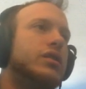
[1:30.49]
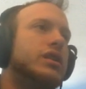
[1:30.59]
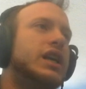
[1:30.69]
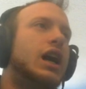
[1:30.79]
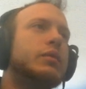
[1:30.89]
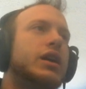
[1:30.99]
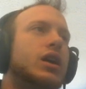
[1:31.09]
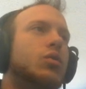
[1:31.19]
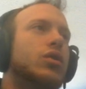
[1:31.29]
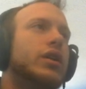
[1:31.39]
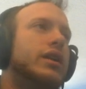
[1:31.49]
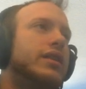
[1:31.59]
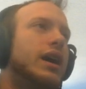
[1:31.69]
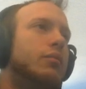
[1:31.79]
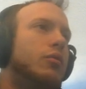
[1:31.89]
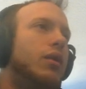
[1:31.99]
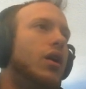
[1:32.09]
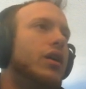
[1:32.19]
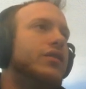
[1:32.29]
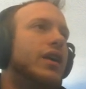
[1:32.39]
Now I'm kind of worried that
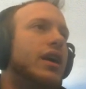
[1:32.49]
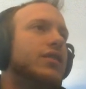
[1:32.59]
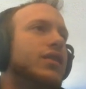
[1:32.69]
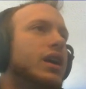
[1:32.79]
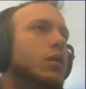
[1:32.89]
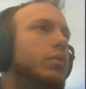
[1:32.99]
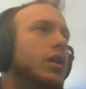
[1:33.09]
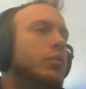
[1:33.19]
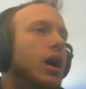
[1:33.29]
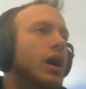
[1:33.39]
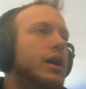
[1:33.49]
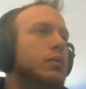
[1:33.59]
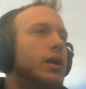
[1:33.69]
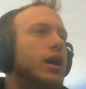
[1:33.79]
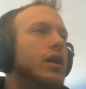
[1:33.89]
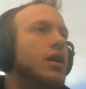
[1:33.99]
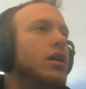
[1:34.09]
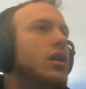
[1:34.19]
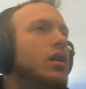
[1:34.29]
Memelis has like a better pocket pair,